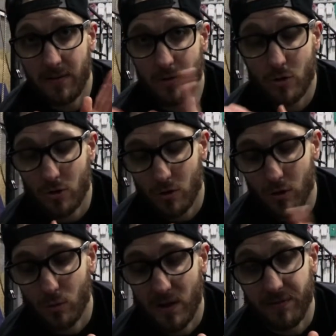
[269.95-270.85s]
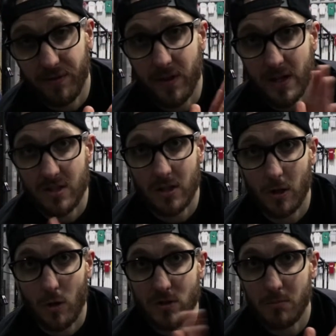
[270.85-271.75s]
If you struggle with this
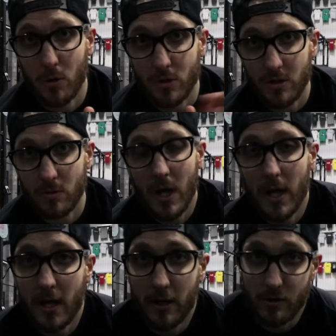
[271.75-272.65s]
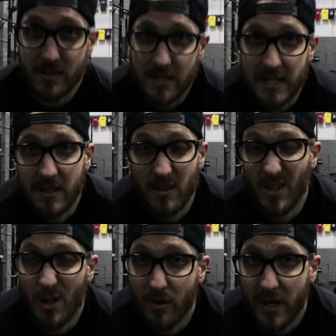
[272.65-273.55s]
closing motion, you can see in the
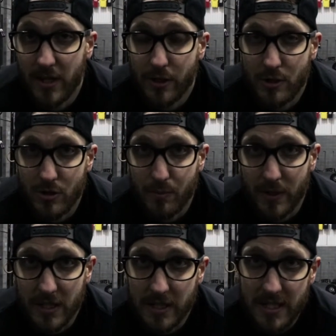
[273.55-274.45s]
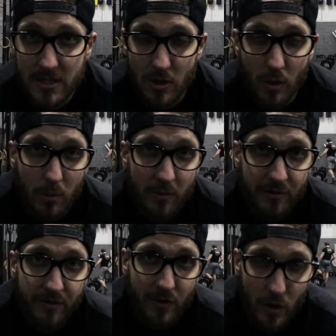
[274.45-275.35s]
video there, you can just bring your knees up
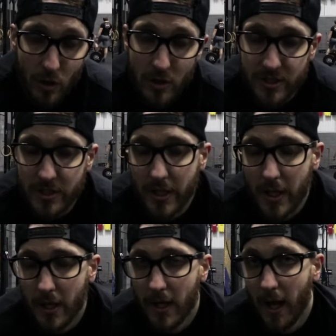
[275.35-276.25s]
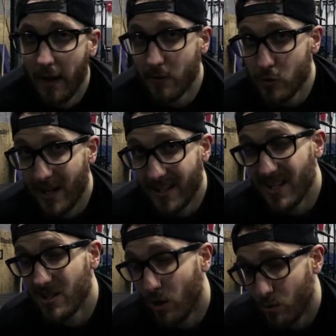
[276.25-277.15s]
first and then try and get
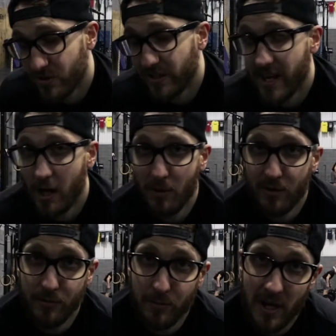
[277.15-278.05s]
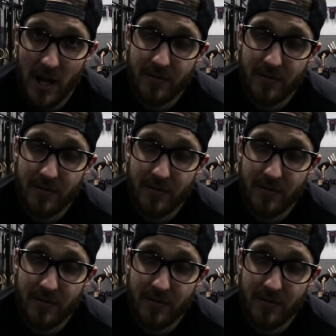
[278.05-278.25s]
your toes to the kettlebell from there.